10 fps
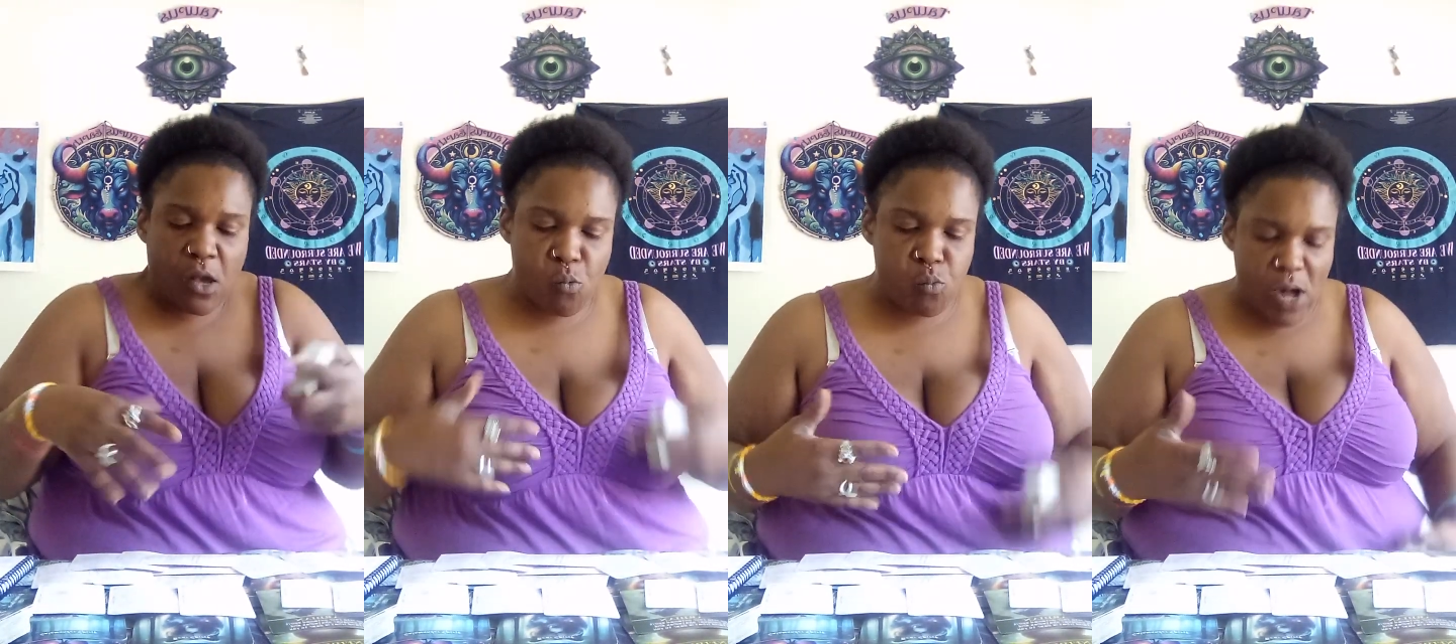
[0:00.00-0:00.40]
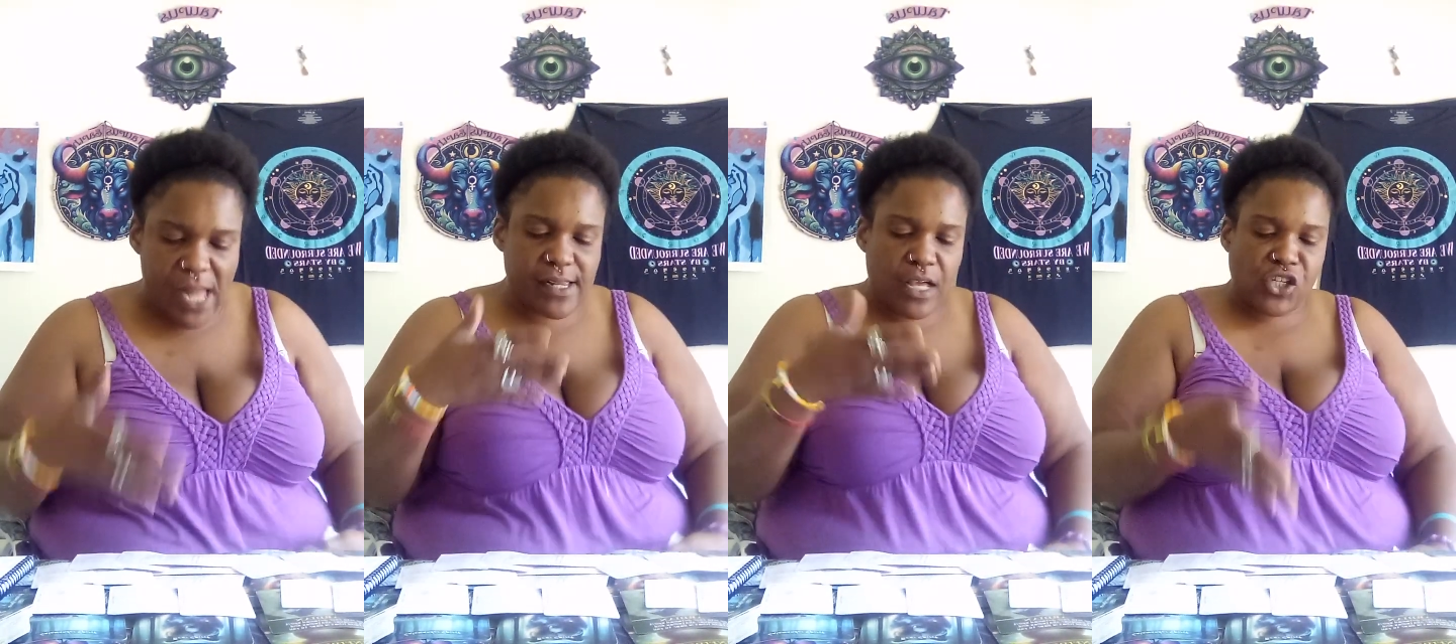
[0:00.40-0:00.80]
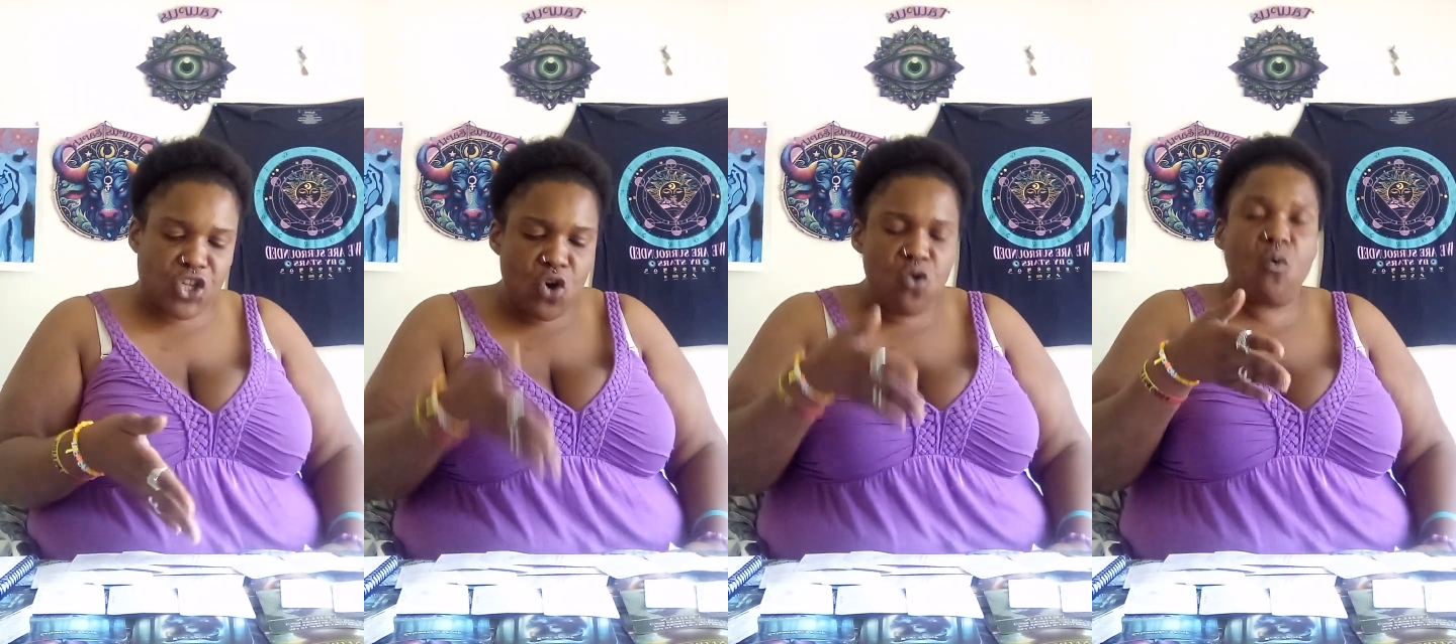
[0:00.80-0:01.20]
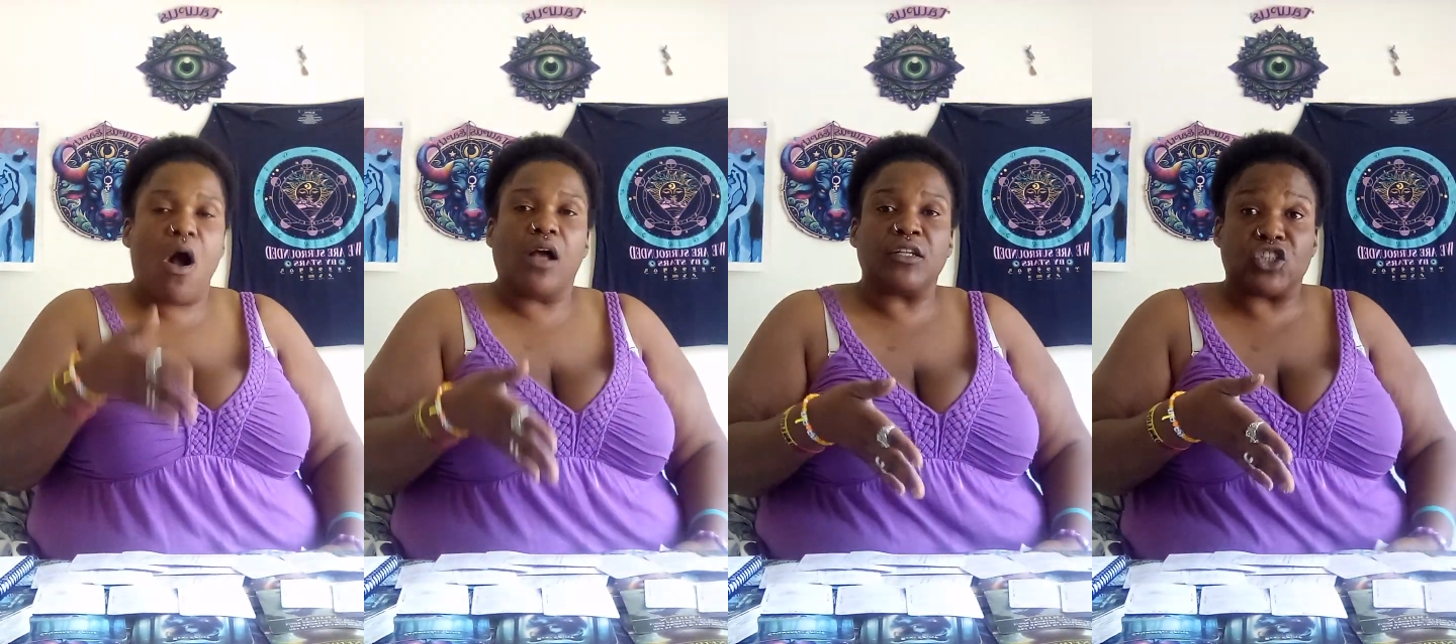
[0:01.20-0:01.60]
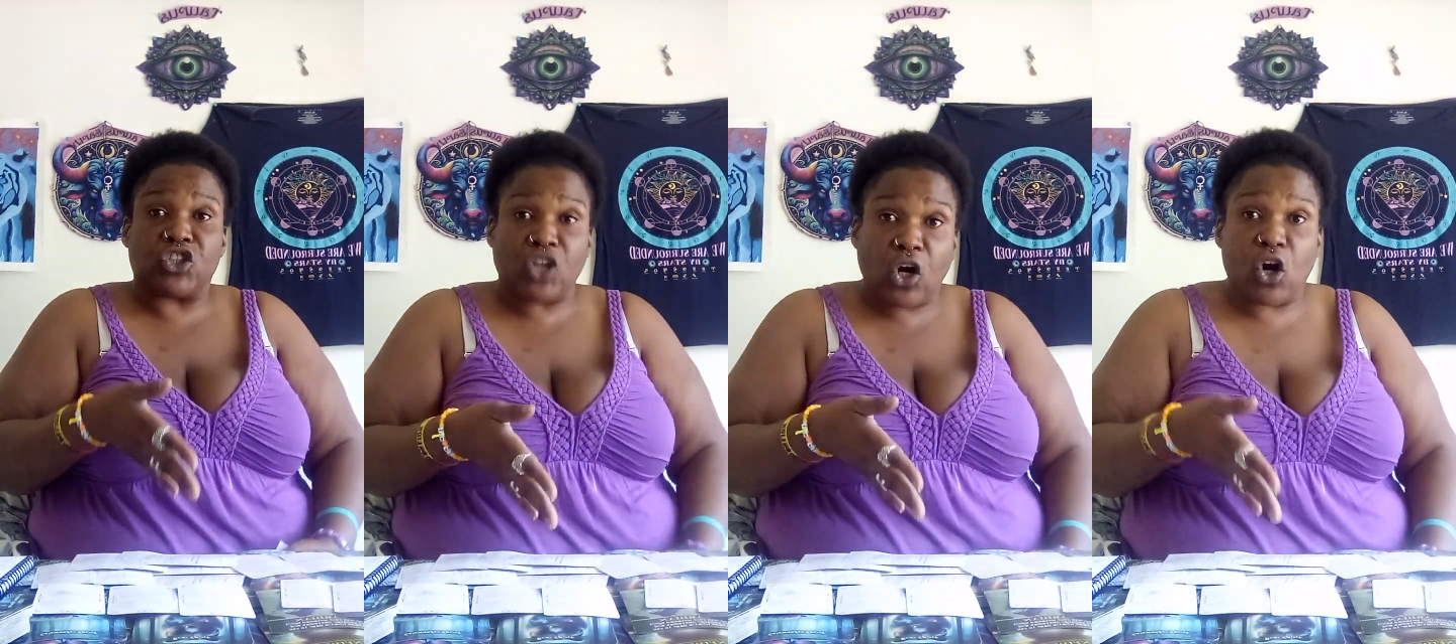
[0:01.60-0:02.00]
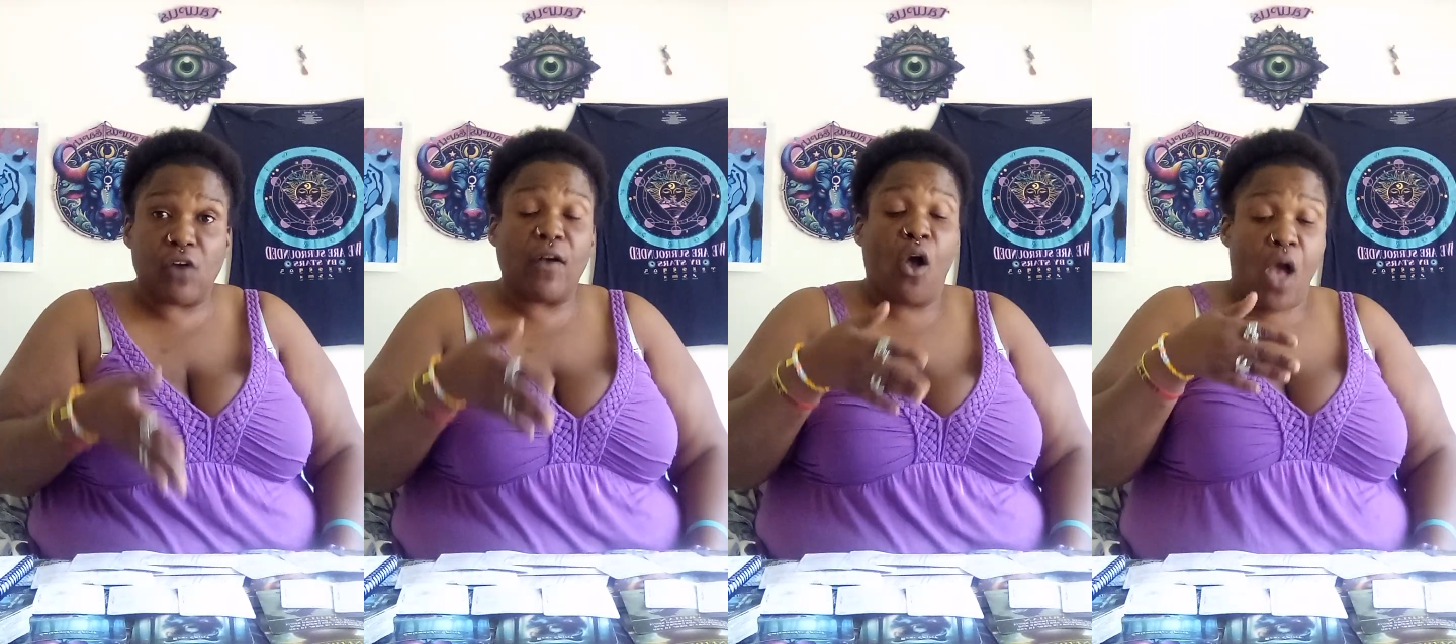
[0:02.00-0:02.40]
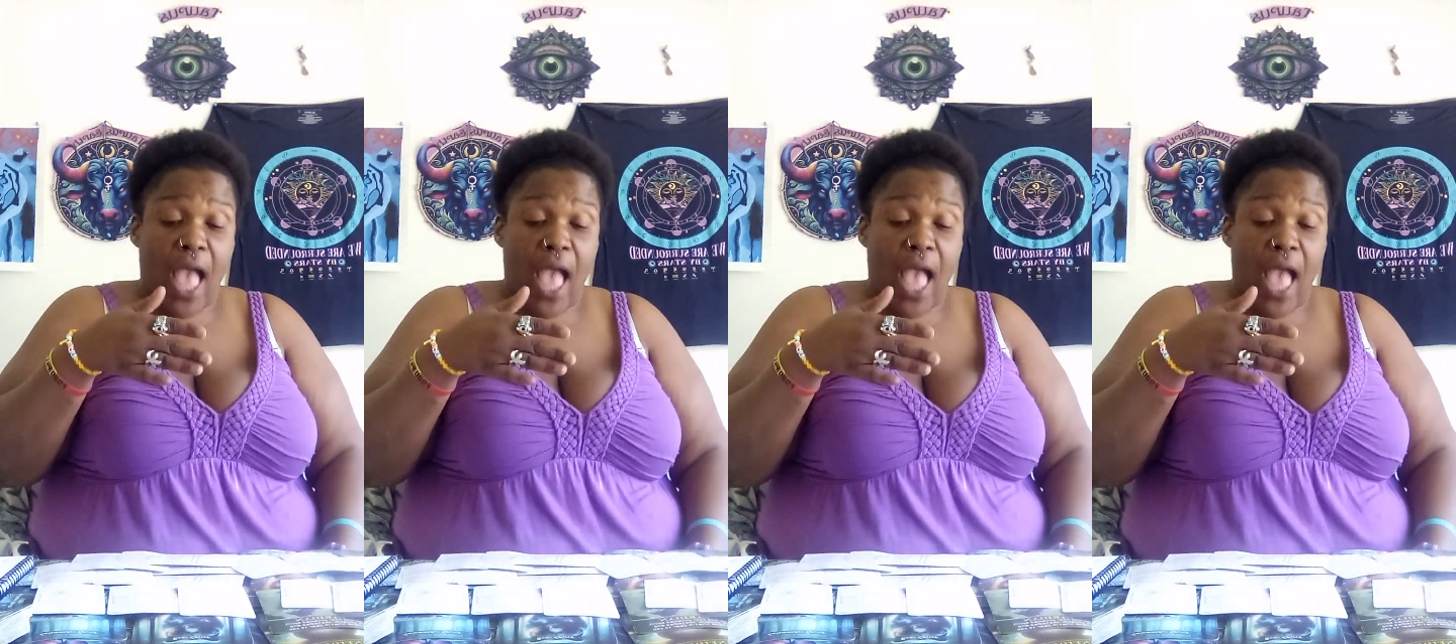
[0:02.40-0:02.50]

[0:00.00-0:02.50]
what you deserve.